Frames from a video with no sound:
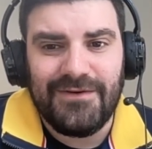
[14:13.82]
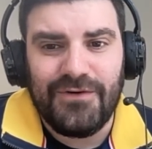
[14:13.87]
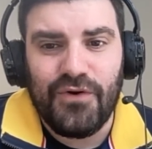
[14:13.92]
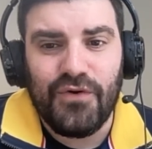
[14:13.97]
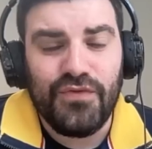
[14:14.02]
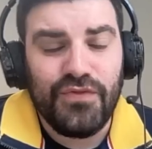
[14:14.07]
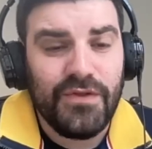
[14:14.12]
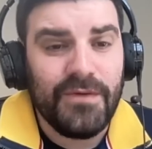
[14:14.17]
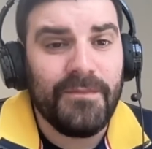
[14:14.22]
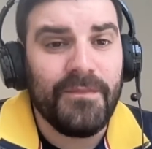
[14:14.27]

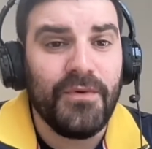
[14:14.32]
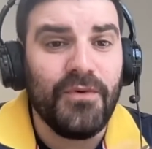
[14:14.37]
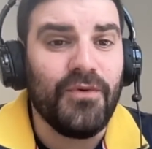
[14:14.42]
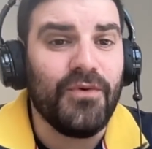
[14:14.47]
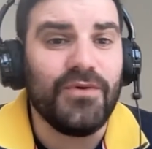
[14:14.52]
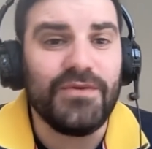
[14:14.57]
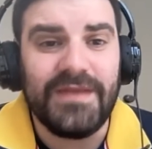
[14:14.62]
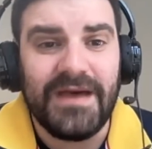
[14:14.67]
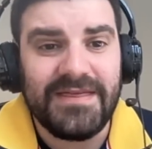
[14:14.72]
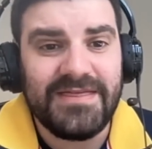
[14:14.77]
on the
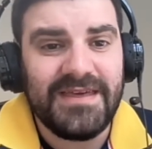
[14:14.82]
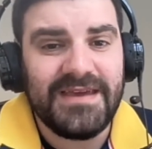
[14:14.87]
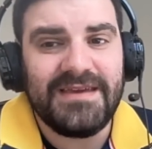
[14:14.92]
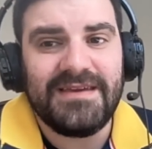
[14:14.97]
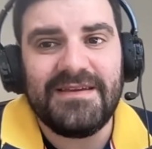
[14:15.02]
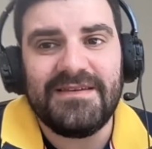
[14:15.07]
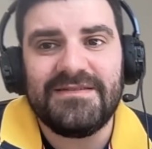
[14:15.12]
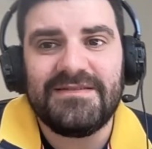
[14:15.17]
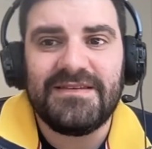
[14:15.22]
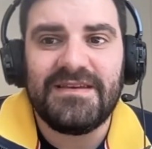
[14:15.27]
board, I
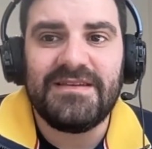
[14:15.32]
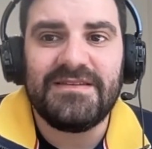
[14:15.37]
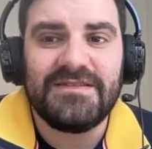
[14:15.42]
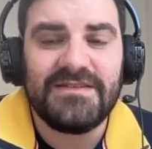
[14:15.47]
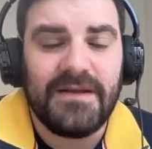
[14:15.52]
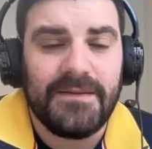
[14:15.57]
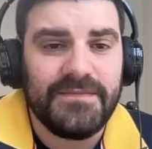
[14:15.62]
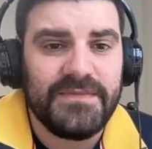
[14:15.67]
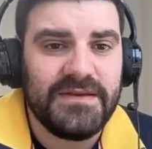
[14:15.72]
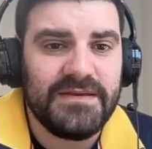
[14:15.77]
think is is
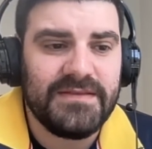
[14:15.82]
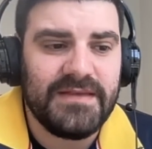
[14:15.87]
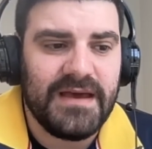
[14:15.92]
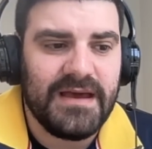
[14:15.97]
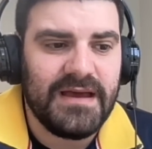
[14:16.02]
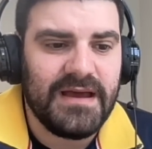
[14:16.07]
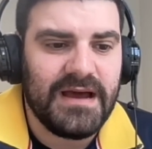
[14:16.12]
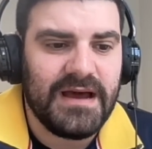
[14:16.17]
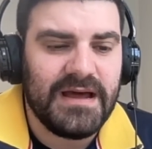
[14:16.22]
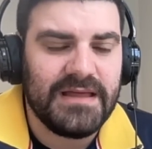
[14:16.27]
something
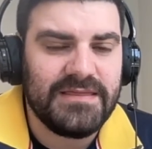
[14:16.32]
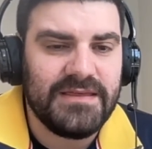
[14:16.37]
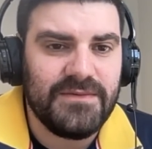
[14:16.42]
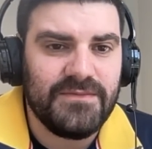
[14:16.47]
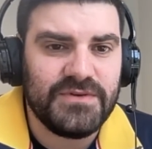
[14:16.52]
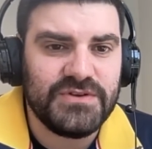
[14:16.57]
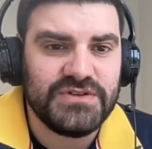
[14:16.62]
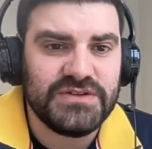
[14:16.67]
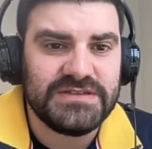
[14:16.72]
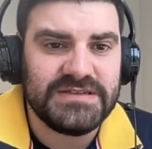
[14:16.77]
that I
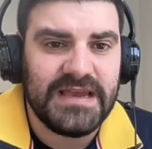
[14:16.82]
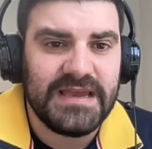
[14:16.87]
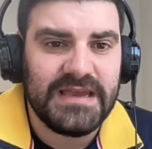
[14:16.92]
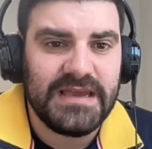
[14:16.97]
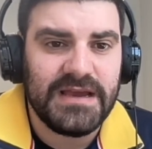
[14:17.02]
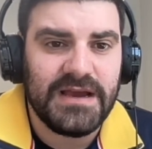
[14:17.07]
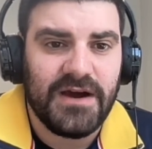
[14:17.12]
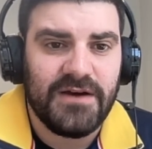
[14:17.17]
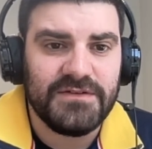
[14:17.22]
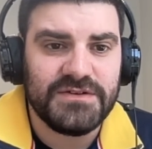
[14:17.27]
think we should take
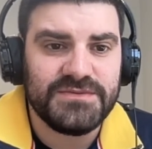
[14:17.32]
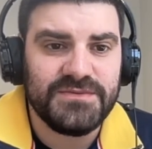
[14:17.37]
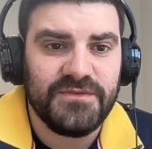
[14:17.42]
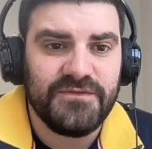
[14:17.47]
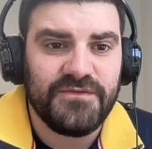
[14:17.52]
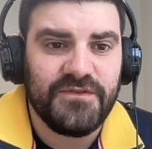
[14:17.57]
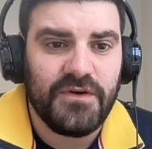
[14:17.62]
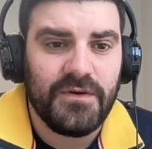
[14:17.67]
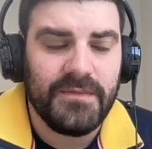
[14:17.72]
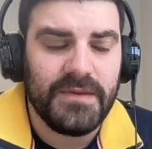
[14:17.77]
encouragement
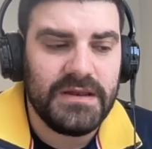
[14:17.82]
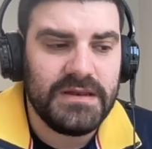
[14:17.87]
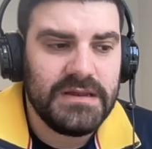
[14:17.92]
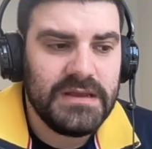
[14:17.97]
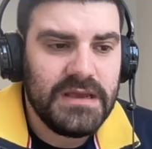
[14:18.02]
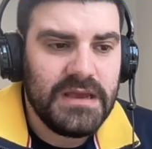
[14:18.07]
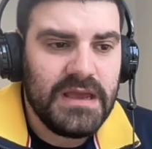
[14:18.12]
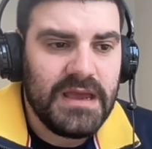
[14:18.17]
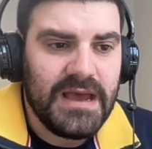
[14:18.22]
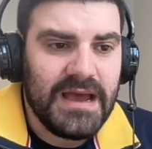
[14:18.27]
from and
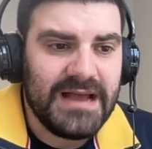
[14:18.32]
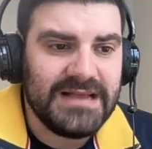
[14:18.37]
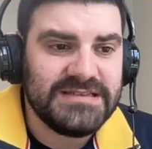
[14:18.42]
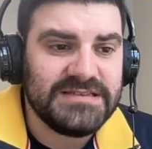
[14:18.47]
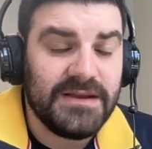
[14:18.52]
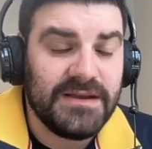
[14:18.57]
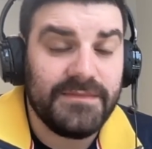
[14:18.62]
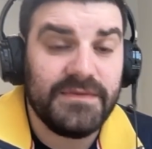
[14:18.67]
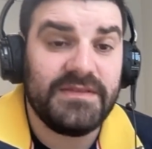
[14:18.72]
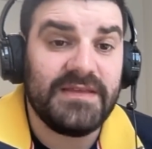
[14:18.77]
and
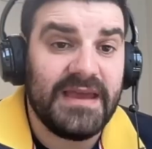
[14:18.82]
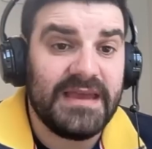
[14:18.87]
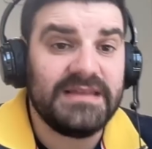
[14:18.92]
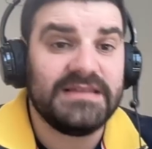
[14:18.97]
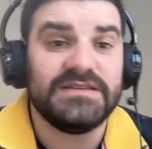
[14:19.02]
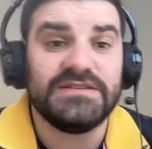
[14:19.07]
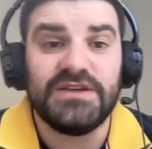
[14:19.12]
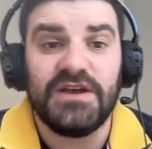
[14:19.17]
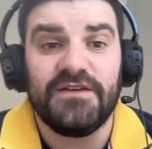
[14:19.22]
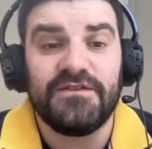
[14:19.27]
something that he
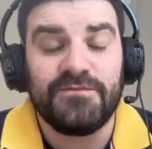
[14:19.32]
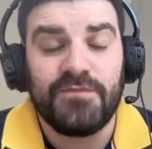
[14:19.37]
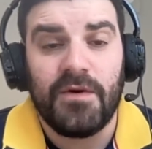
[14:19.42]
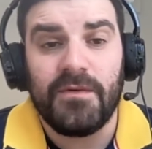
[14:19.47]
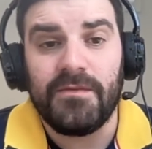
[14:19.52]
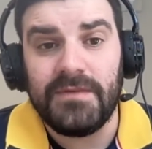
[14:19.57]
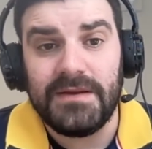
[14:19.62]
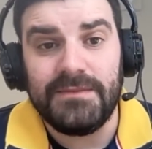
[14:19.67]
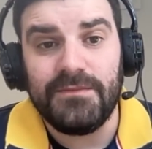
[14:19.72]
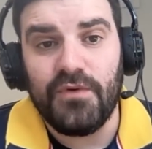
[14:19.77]
deserves
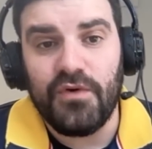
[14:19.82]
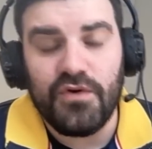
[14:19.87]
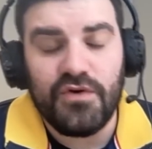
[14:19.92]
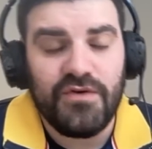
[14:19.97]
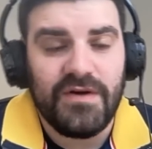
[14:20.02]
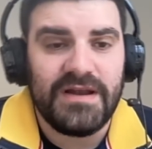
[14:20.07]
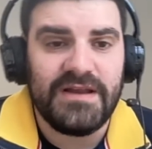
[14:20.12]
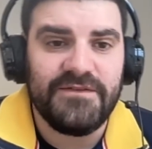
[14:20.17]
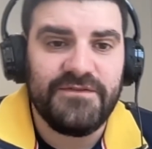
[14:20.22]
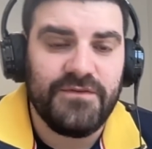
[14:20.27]
probably more
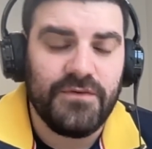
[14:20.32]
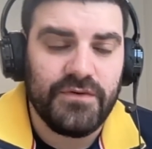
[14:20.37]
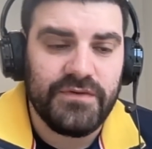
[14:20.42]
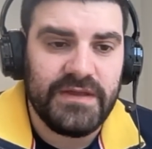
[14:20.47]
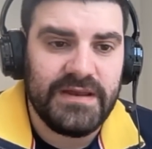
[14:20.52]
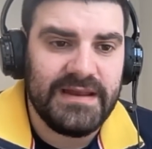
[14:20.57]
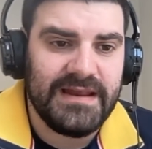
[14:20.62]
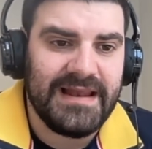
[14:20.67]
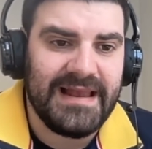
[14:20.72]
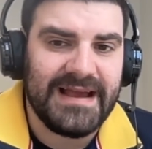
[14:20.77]
credit for than
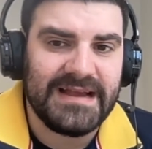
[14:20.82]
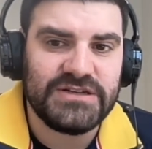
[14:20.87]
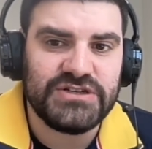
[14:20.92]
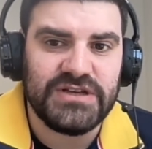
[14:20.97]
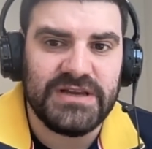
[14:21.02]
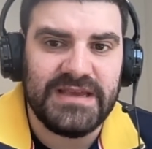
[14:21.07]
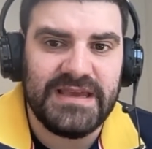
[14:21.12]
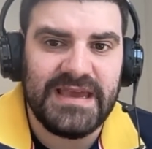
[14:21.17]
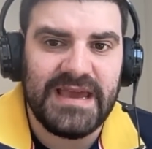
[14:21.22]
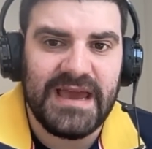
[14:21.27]
he'll
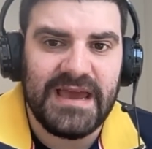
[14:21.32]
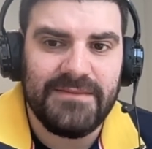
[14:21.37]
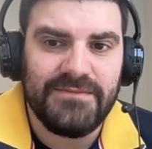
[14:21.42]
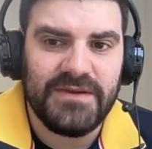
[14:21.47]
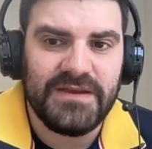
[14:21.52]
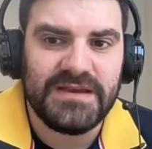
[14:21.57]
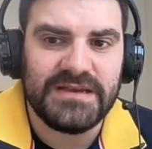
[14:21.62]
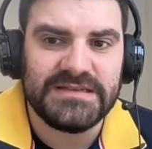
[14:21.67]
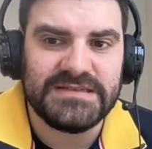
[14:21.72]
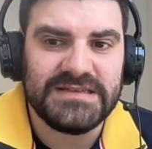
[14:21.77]
actually get
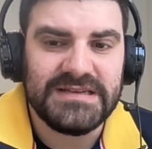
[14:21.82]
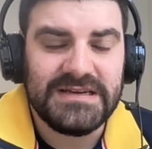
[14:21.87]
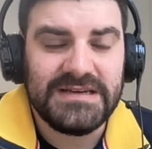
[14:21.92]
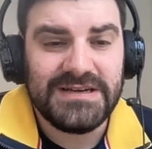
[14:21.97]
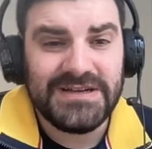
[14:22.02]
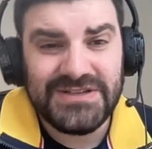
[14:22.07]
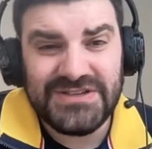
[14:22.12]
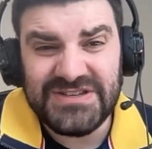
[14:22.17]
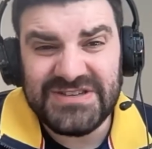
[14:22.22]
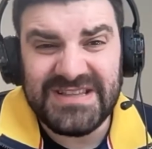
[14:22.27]
because
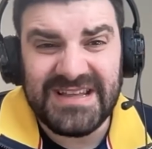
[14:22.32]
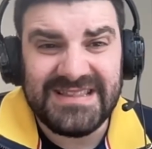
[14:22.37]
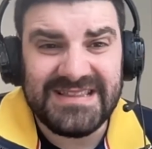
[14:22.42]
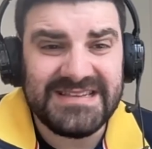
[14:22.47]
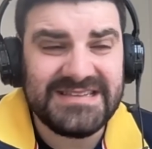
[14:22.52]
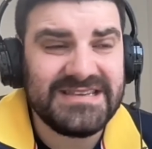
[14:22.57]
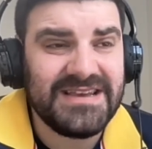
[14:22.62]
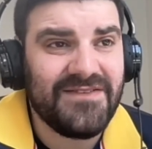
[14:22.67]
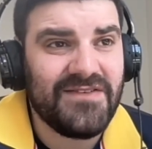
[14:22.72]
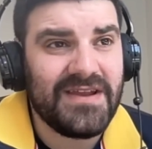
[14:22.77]
just under
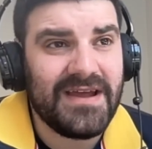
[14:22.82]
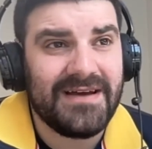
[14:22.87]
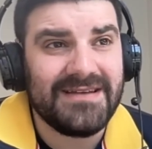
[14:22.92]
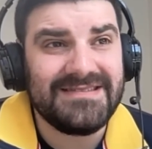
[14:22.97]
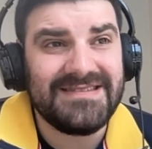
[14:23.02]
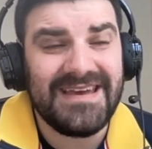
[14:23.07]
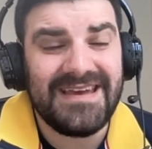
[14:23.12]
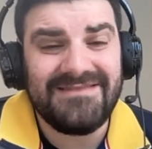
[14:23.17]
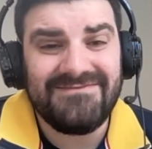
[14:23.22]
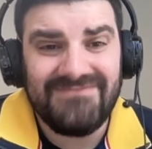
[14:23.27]
seven out of
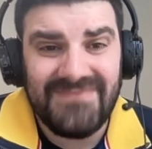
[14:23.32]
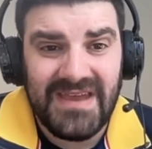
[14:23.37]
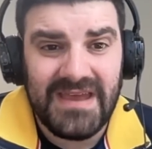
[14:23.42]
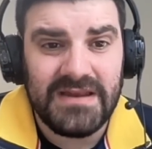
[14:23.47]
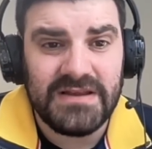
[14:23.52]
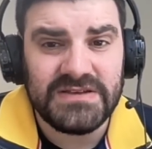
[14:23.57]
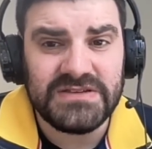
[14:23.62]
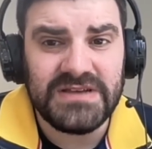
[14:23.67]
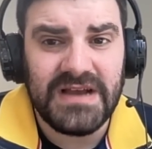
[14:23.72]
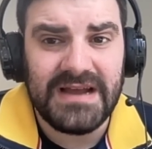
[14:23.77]
ten in
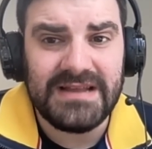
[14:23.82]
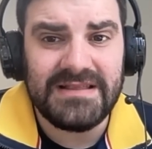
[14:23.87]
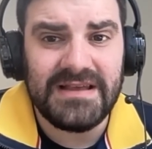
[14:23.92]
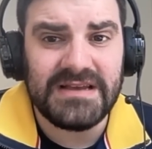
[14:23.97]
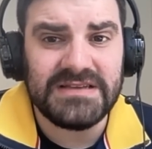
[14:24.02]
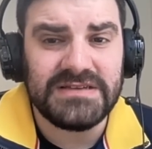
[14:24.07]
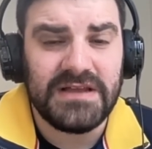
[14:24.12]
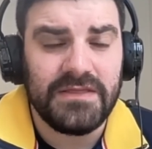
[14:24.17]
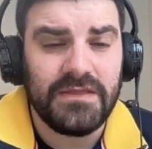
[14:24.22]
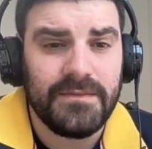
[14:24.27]
a side that
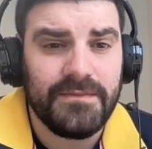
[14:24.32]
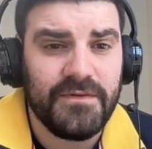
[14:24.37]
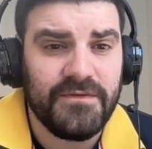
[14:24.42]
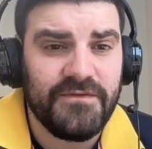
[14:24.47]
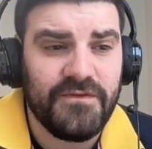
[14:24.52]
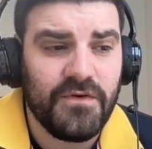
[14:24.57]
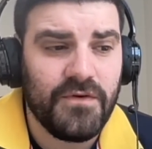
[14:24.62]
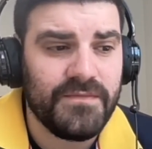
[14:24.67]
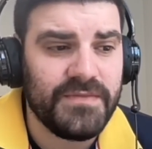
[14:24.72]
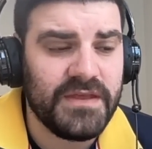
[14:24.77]
has
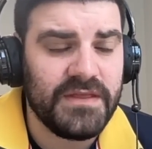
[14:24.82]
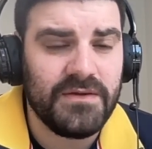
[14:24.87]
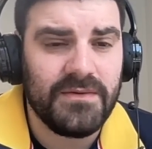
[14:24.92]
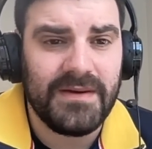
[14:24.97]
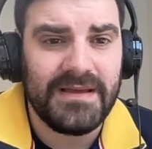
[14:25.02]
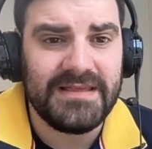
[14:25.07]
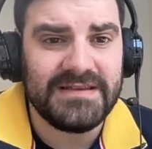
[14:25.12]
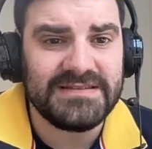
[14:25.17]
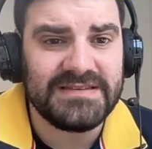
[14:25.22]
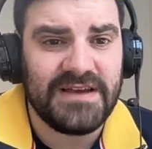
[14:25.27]
underperformed in the way
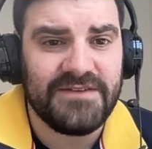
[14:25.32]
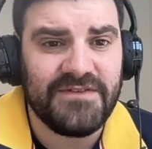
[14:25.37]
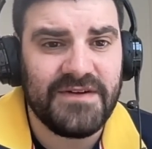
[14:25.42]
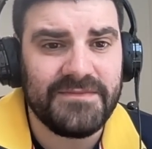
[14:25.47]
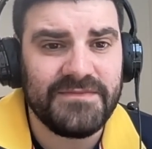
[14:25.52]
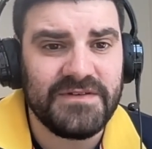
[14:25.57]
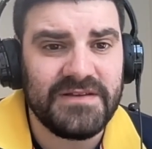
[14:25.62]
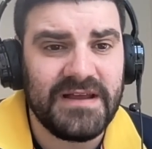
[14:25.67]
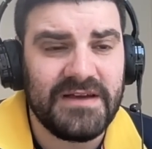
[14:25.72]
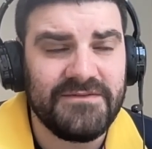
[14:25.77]
that
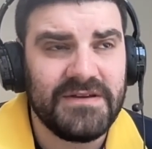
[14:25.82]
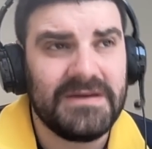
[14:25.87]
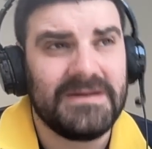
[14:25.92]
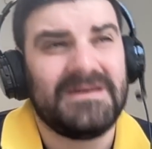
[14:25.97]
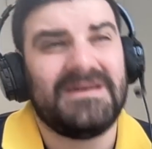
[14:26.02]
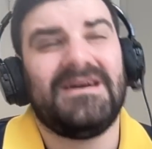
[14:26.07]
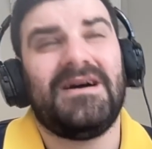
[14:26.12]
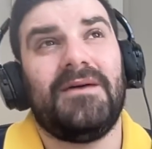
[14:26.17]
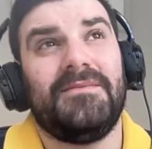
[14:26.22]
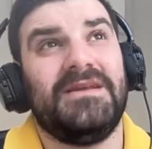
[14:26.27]
Southampton have.
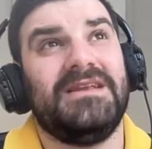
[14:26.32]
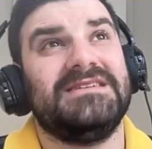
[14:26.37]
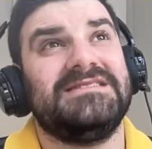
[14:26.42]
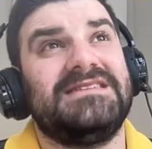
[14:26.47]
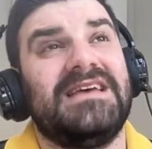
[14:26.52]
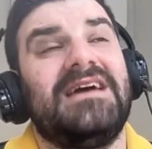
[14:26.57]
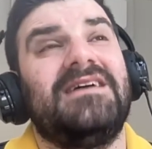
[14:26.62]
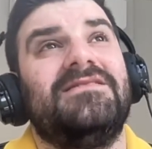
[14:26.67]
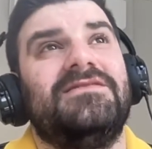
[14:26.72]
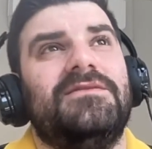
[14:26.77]
I mean, I
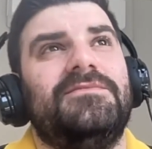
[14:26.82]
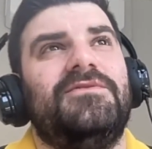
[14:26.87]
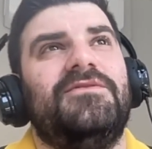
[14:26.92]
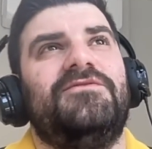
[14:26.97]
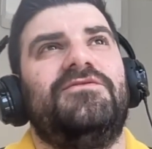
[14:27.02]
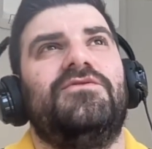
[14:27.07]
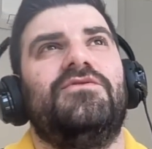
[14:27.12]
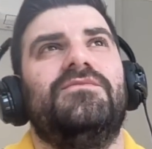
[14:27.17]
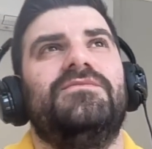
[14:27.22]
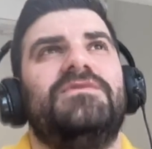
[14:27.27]
say
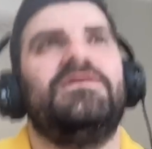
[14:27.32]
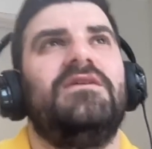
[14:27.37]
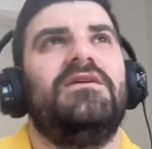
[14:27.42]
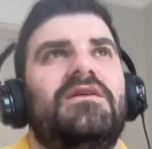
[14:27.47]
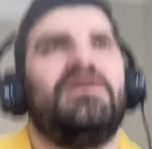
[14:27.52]
underperformed.